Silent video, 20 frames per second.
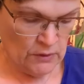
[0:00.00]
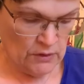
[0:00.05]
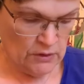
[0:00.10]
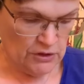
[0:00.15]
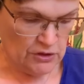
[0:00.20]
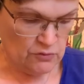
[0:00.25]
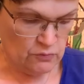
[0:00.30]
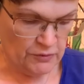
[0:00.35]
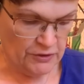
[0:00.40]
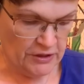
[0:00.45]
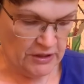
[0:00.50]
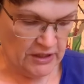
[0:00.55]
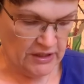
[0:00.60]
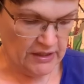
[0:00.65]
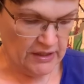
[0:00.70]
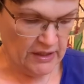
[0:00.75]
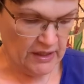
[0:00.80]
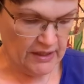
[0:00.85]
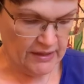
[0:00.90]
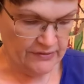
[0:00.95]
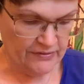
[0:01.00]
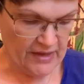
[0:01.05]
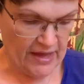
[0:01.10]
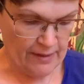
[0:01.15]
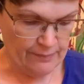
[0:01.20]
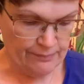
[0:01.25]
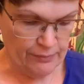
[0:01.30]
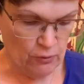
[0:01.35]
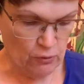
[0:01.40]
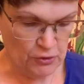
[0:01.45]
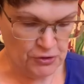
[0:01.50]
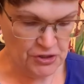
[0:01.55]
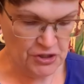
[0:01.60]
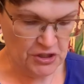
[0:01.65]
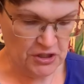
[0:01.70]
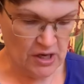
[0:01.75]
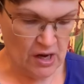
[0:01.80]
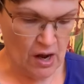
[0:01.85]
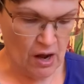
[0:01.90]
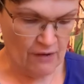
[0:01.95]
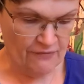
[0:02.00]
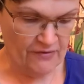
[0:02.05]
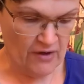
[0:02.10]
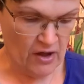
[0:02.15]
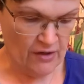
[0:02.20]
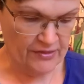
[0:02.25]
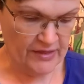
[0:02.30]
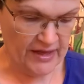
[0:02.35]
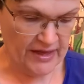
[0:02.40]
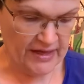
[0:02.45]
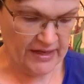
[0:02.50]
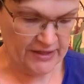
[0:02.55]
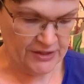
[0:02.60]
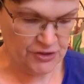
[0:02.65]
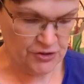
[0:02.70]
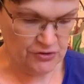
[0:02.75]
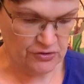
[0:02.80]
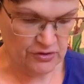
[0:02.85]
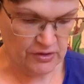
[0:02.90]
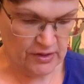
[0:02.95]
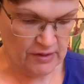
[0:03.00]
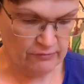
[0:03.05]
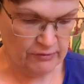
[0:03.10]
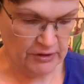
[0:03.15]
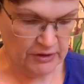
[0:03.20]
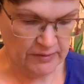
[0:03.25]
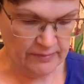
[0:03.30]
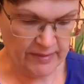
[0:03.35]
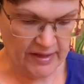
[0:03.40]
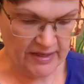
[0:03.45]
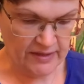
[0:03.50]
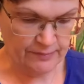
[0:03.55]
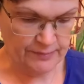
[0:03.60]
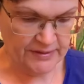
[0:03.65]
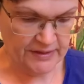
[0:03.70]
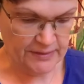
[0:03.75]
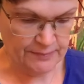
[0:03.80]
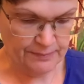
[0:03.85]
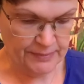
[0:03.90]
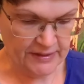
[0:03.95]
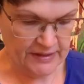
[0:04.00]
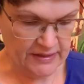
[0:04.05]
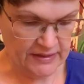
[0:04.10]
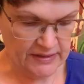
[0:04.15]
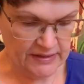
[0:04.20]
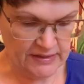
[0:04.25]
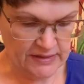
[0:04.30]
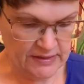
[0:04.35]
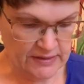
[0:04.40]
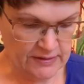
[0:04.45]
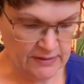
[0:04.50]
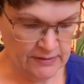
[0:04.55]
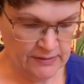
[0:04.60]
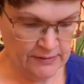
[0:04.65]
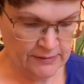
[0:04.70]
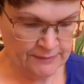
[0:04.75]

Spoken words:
because we're going to cut that portion off, all the extra. I really made a big piece.